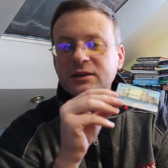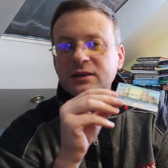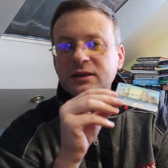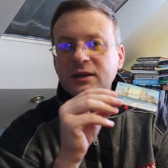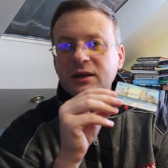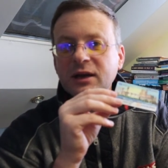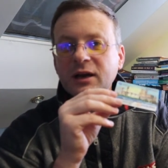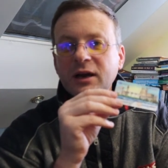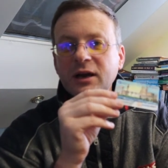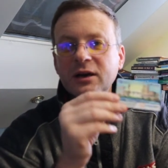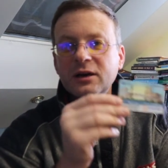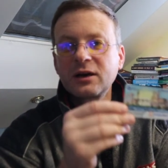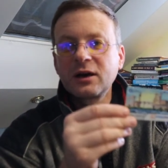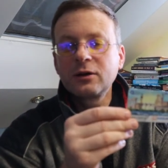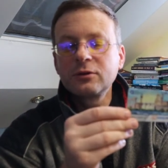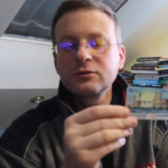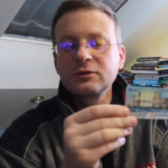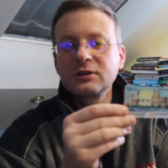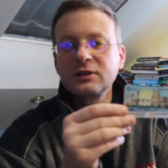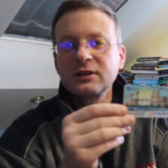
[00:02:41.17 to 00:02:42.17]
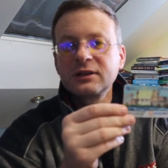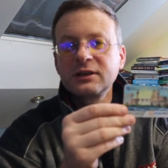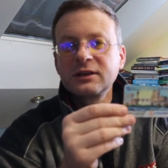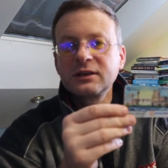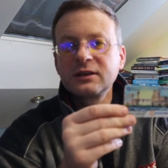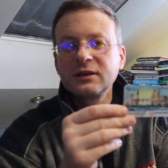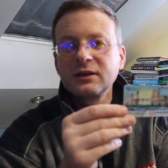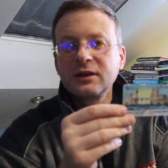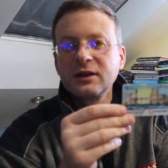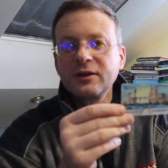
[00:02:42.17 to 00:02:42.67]
around
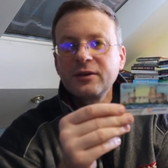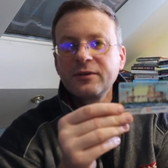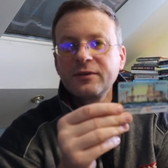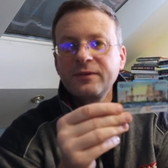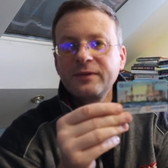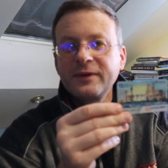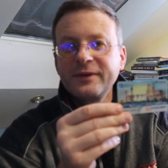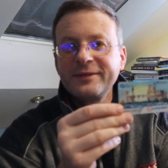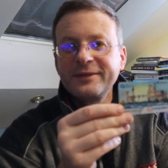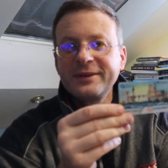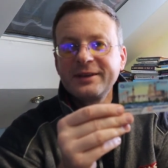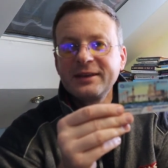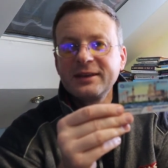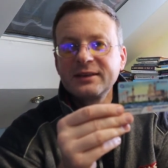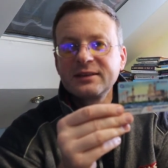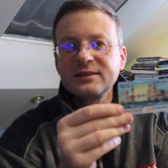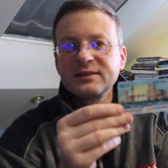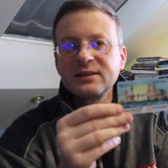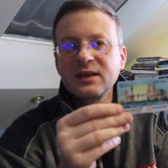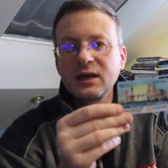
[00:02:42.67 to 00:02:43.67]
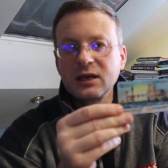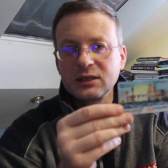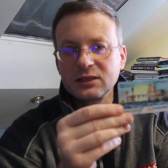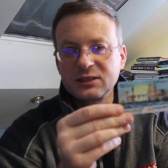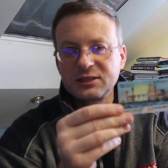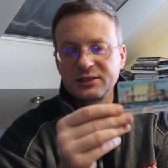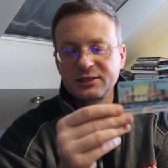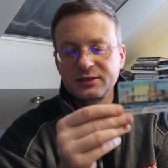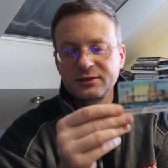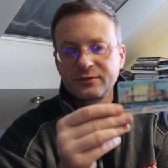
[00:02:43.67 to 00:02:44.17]
50
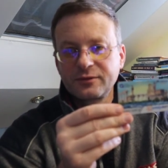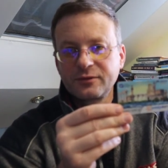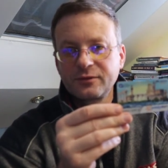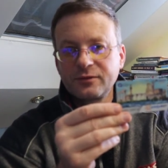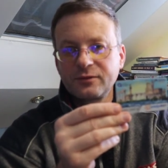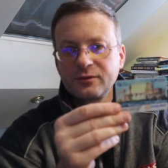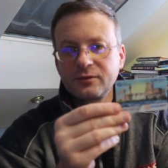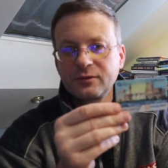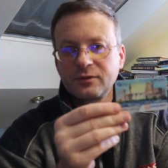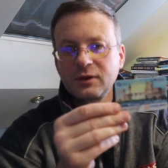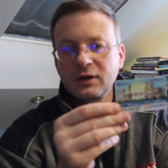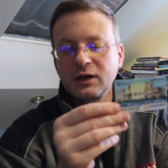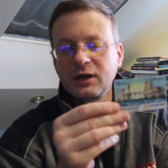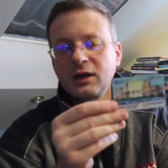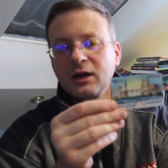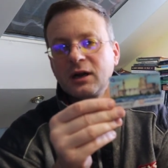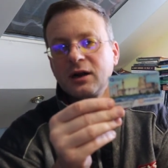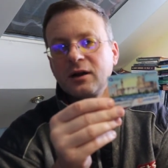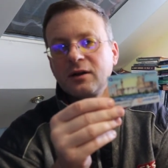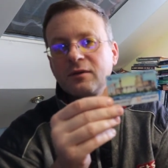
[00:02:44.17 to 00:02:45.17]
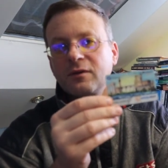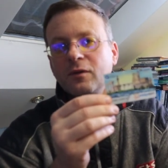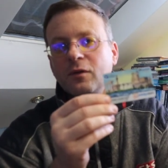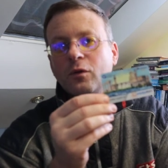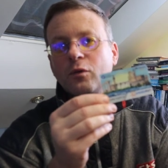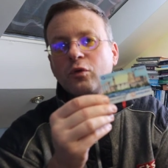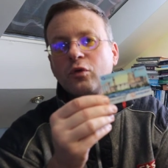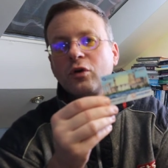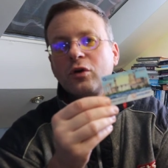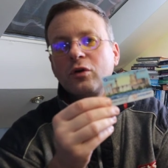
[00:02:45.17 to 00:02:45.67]
cents
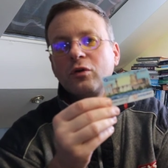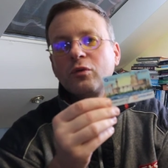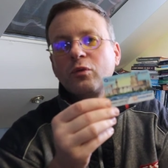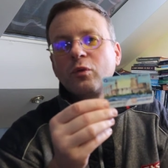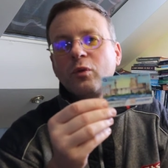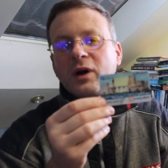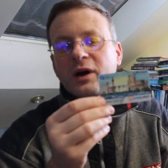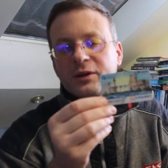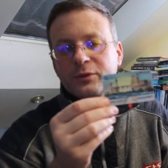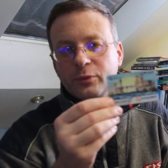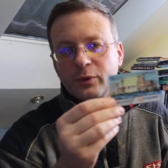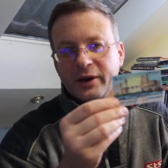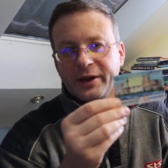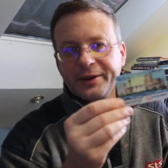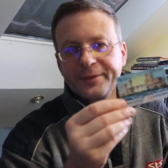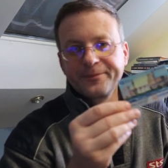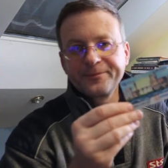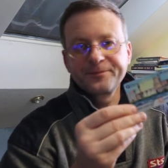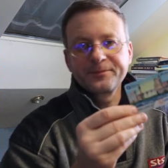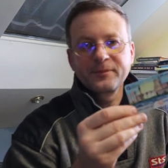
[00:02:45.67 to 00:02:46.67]
for one way.